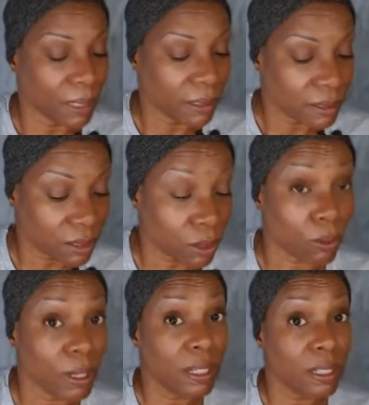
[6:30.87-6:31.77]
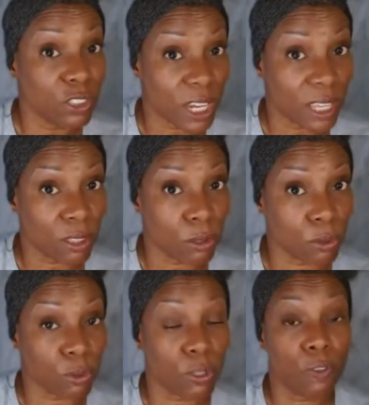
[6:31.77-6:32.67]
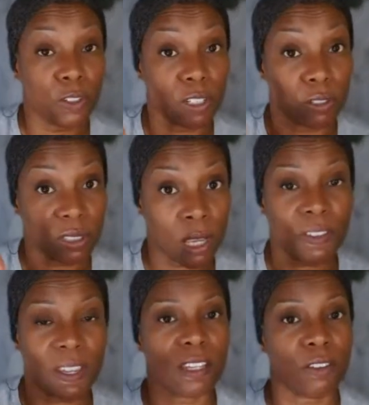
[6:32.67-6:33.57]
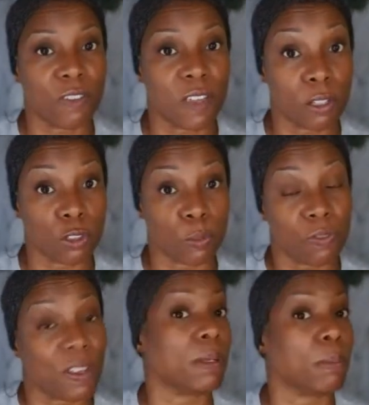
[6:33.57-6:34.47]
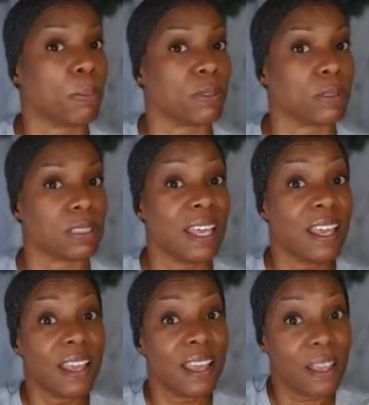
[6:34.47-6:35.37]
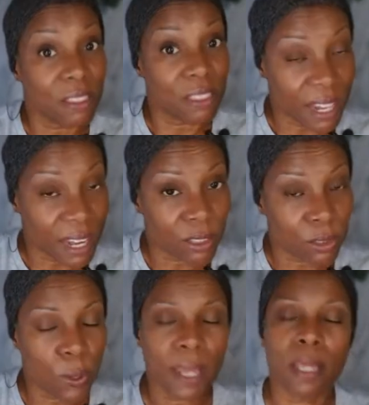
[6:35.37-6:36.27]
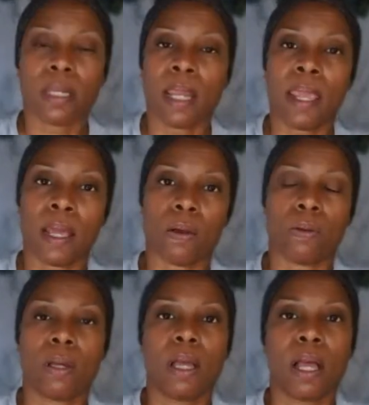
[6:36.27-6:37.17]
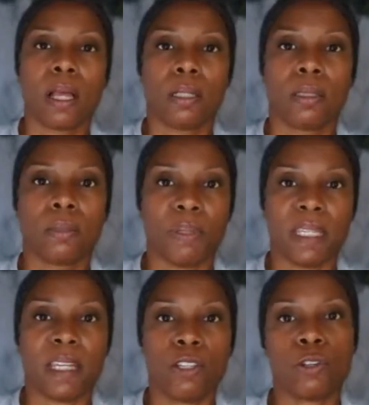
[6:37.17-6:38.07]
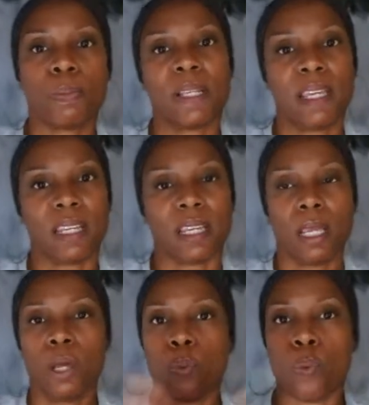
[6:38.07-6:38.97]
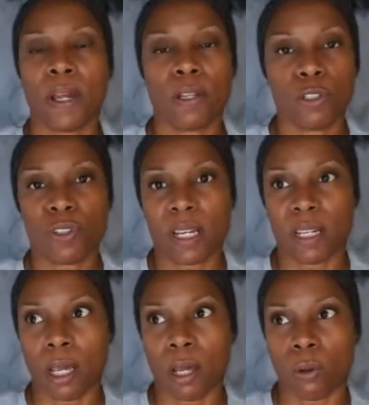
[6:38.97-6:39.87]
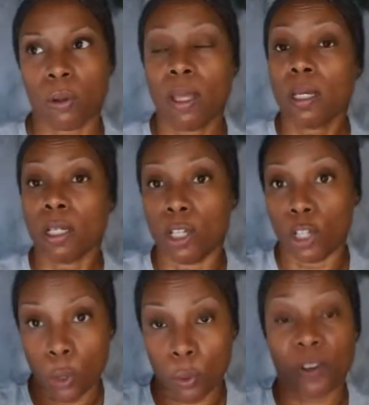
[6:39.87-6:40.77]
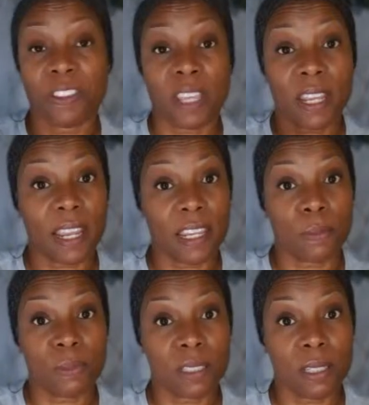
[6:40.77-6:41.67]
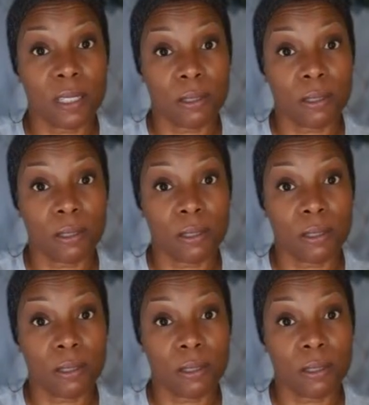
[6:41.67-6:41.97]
So check those for yourself and your eligible family members. That out the way, now begin your planning. Where are you trying to go? Go on that AMC